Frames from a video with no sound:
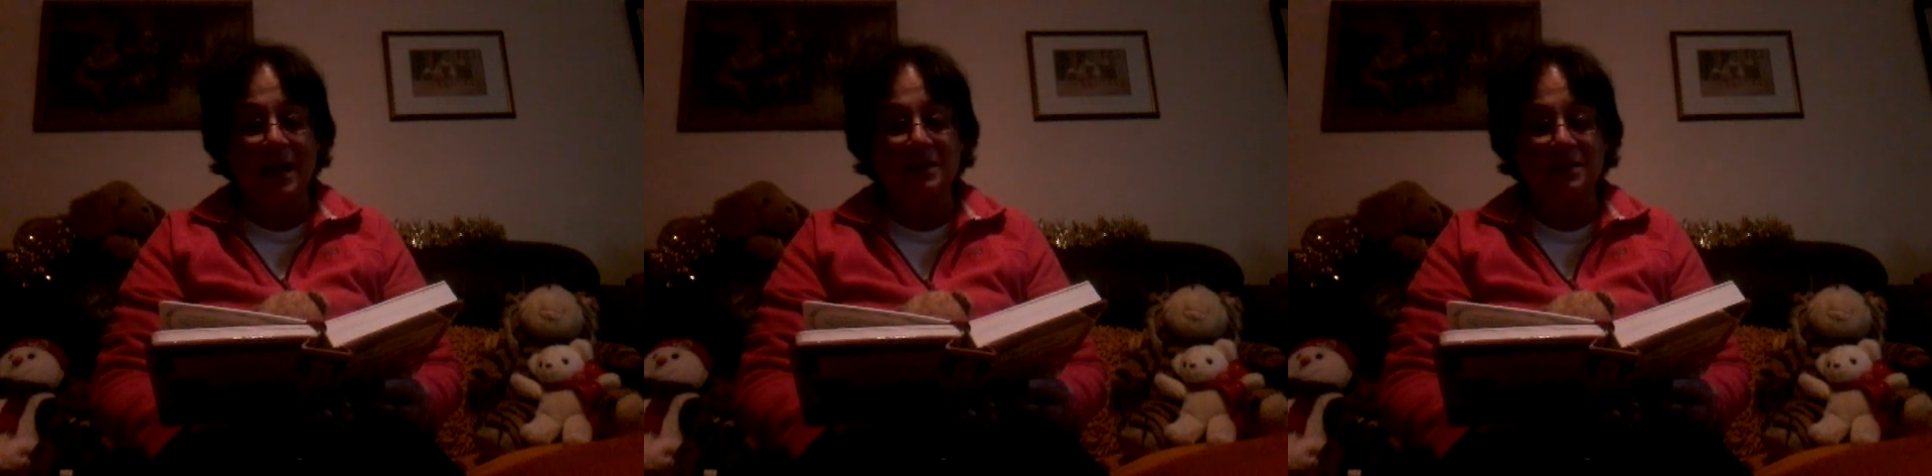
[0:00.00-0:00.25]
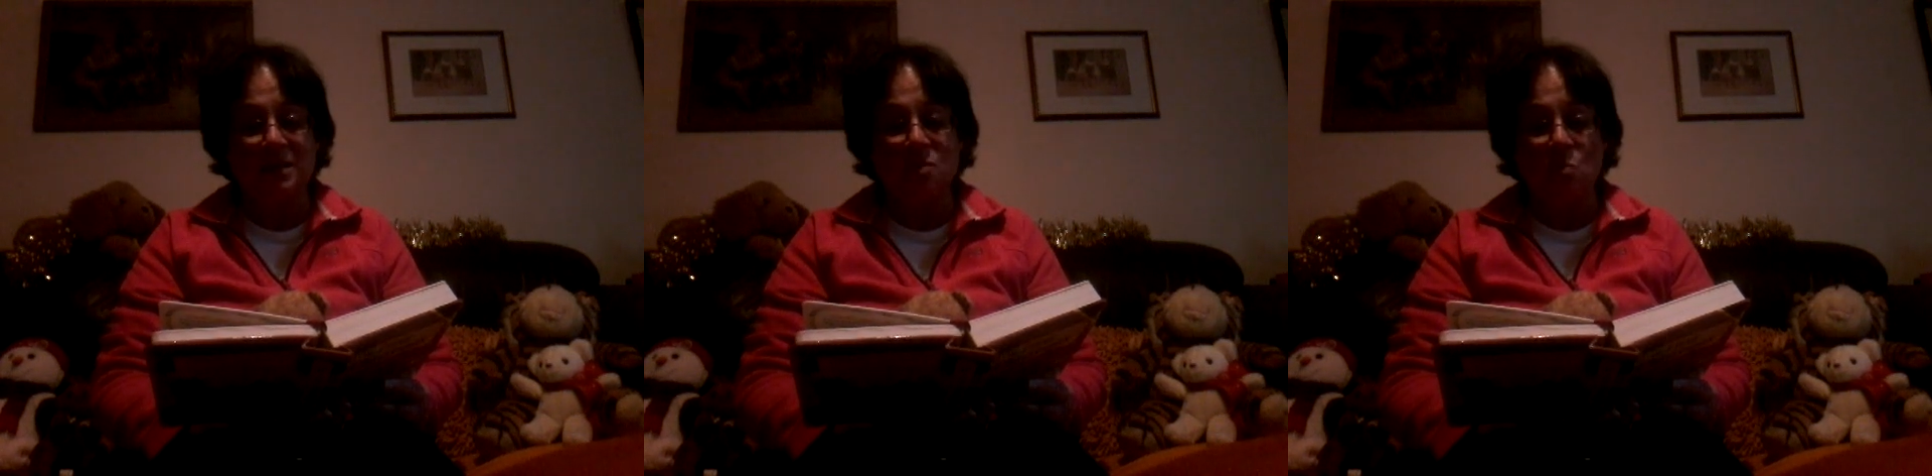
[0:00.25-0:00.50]

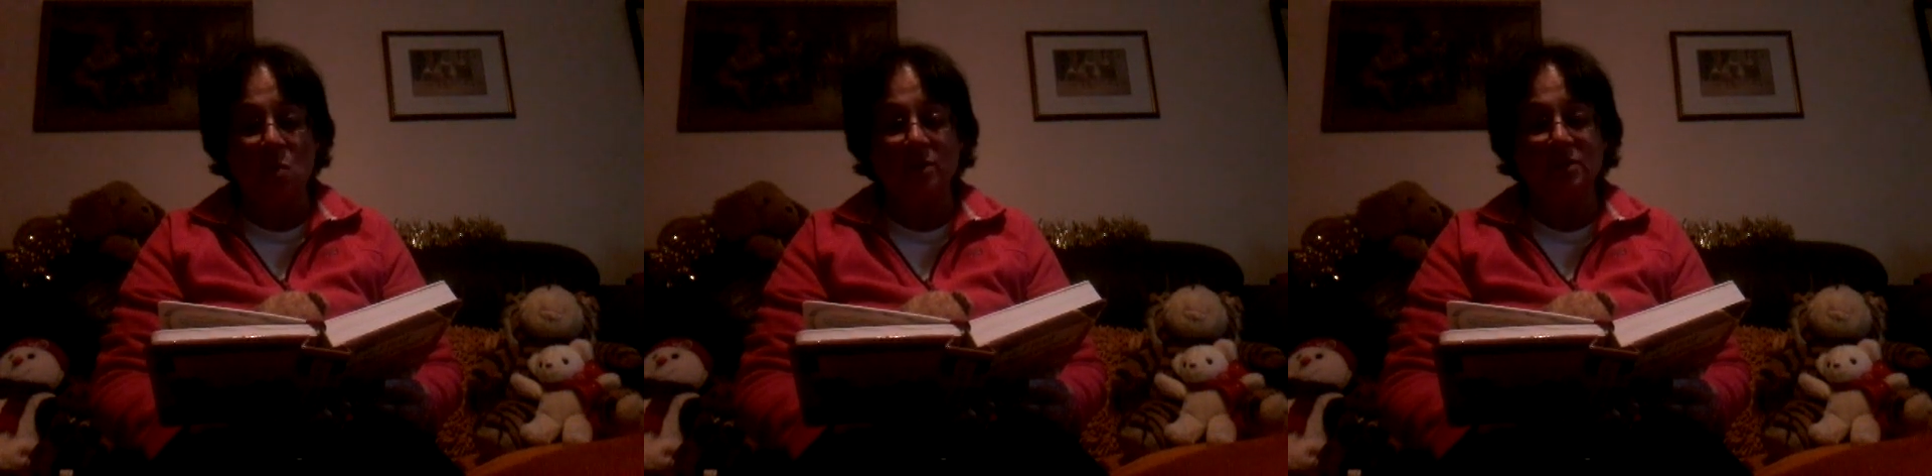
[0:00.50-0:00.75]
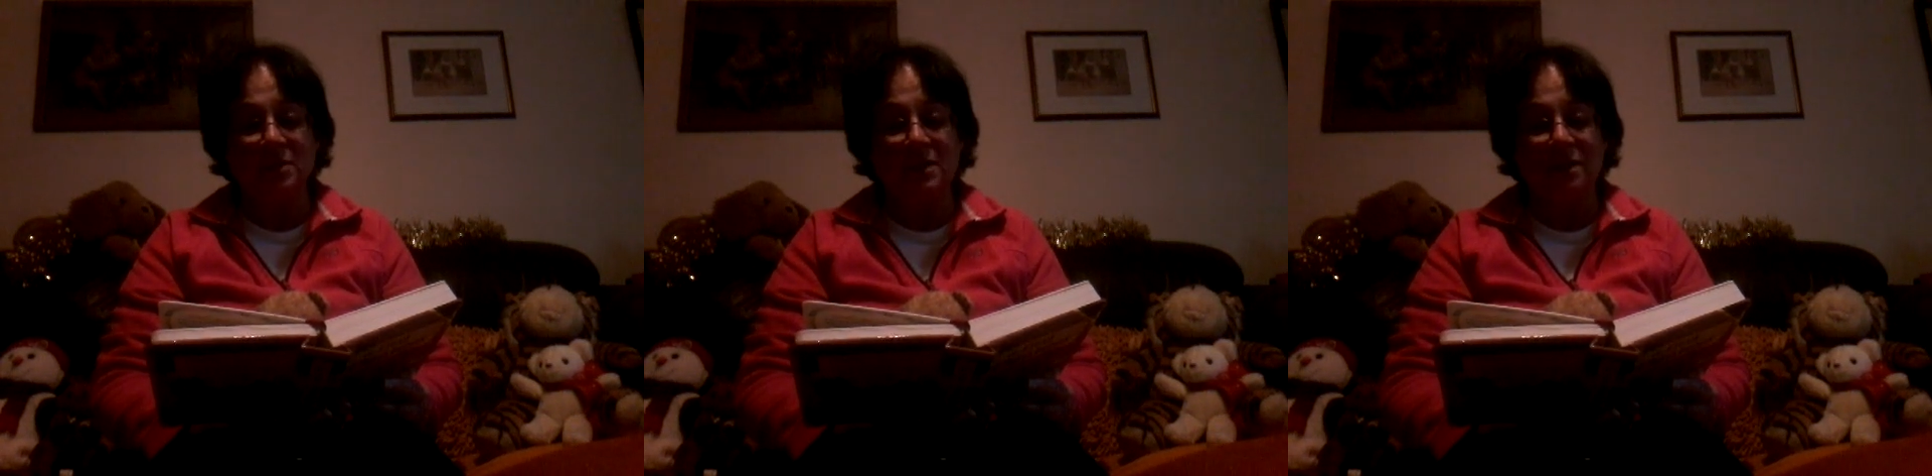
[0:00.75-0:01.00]
and didn't
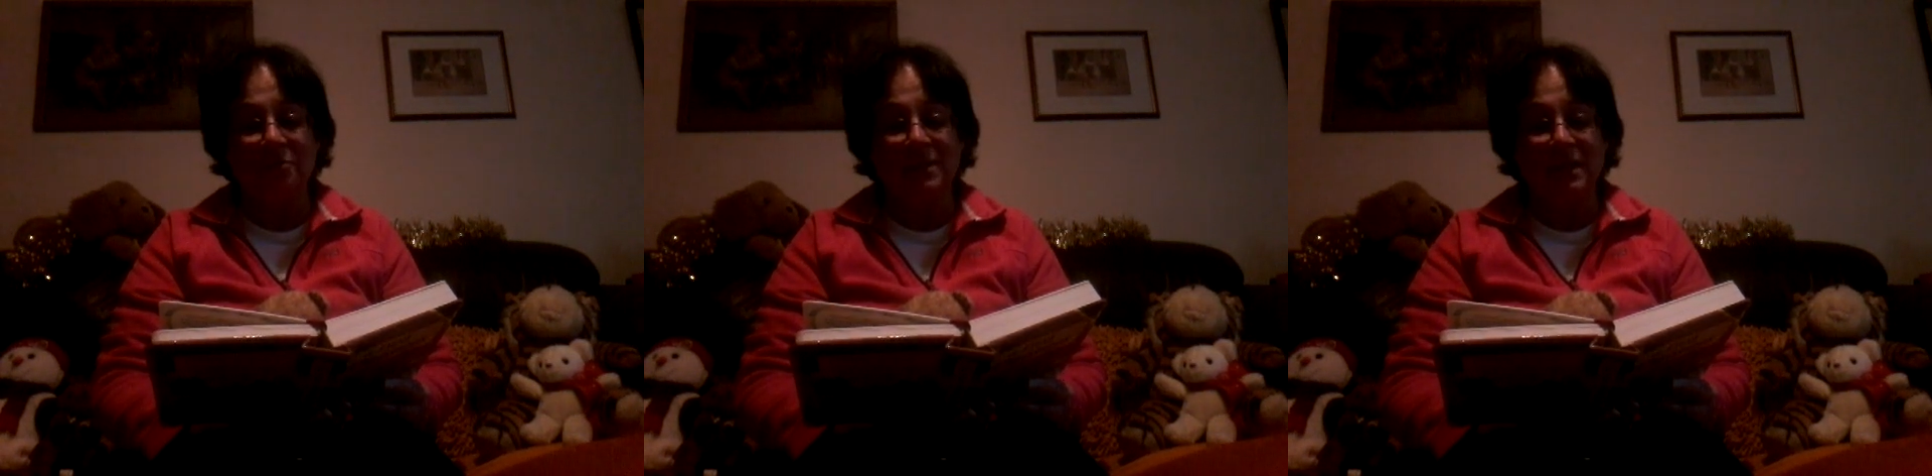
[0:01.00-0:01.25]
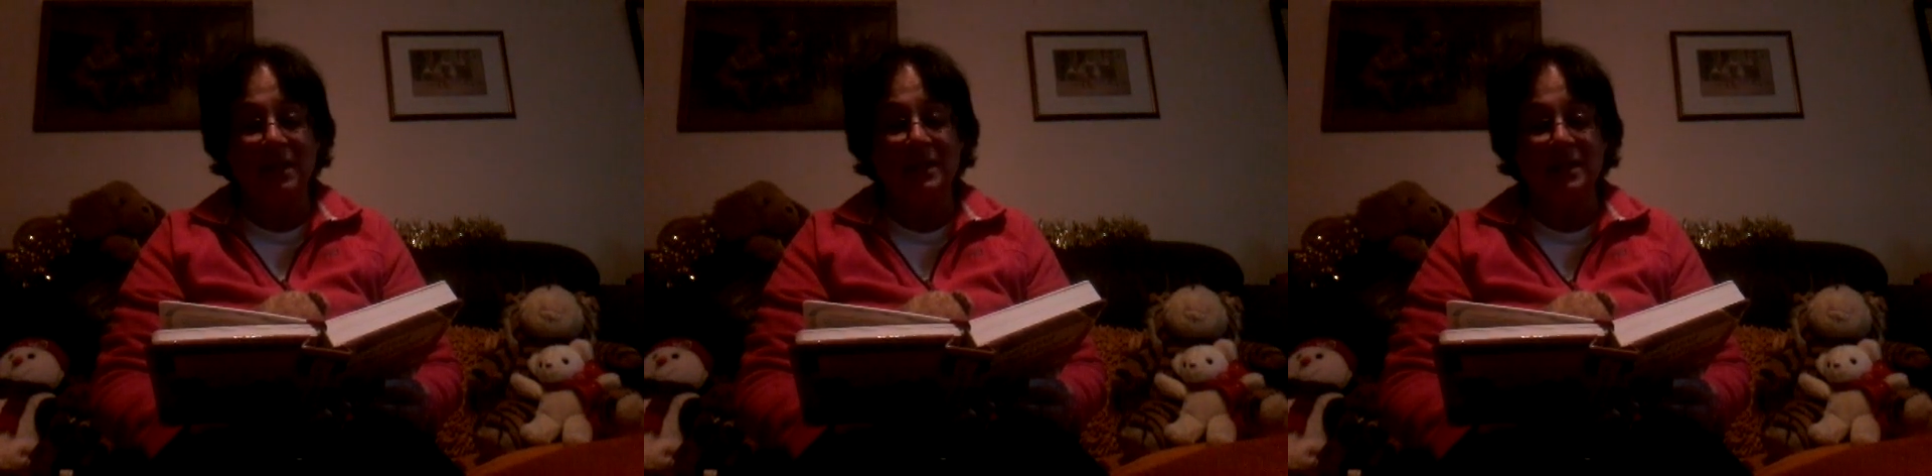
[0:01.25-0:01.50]
want
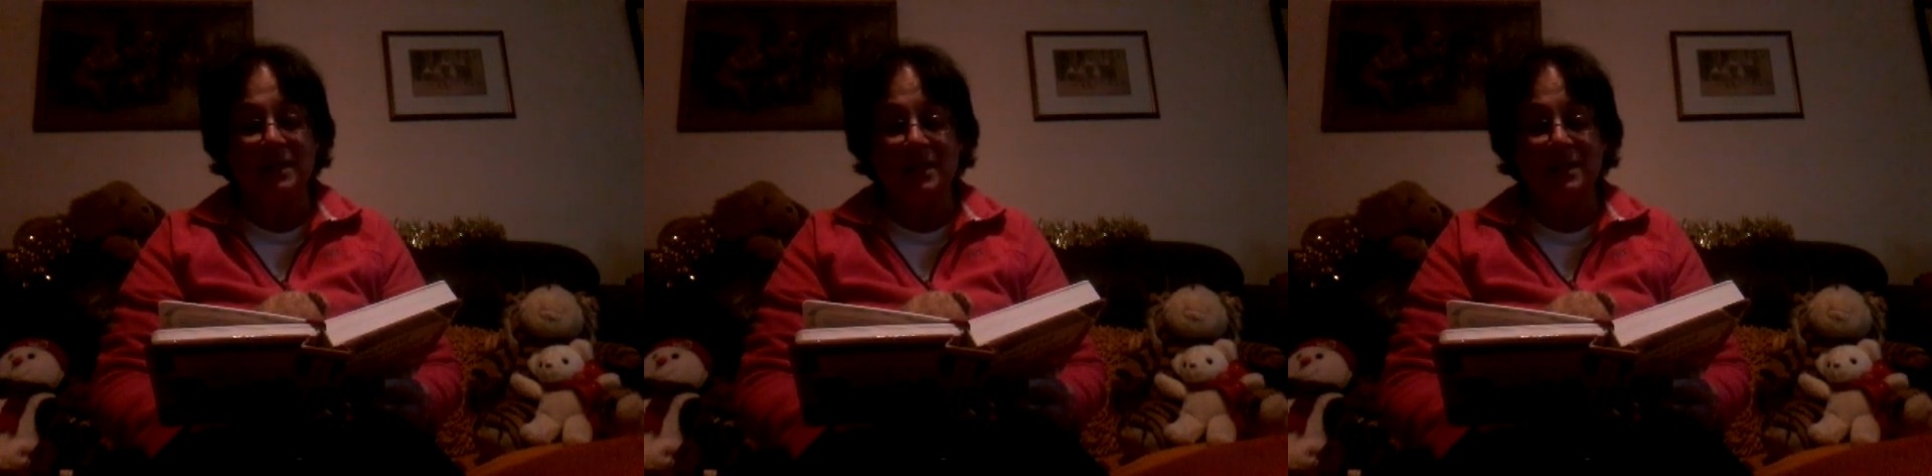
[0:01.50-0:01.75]
another king in